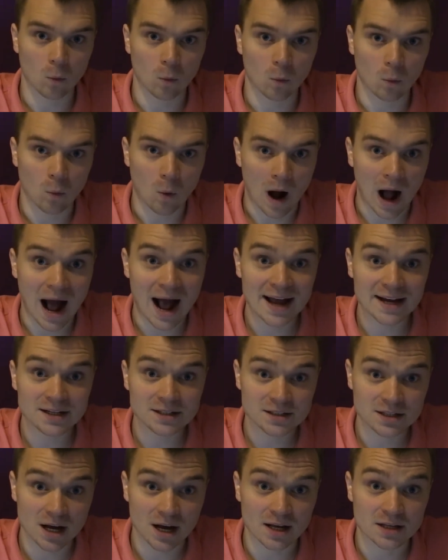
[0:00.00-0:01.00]
Why
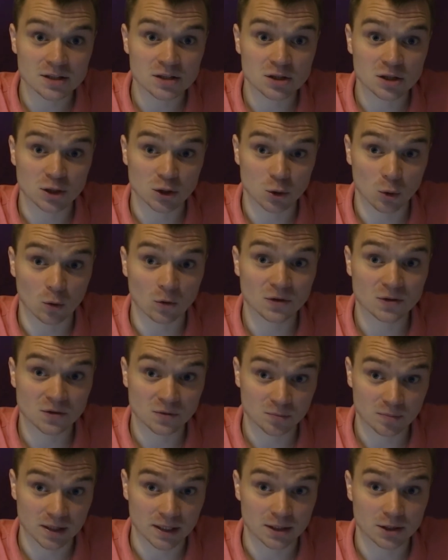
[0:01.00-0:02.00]
does your
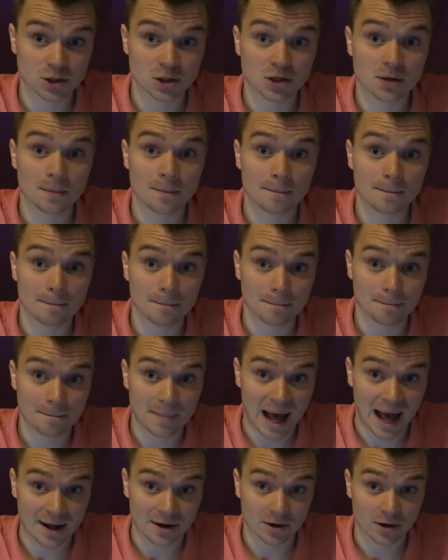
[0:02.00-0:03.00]
speech
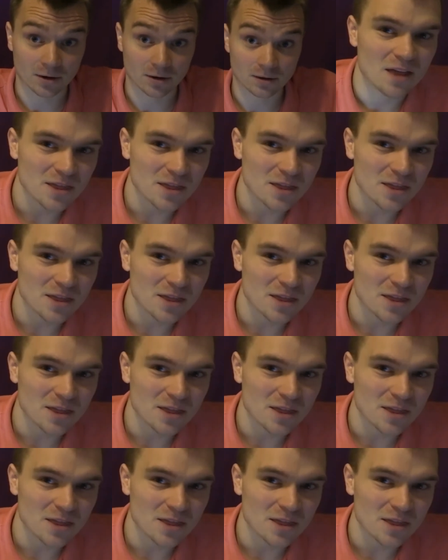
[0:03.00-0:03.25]
matter?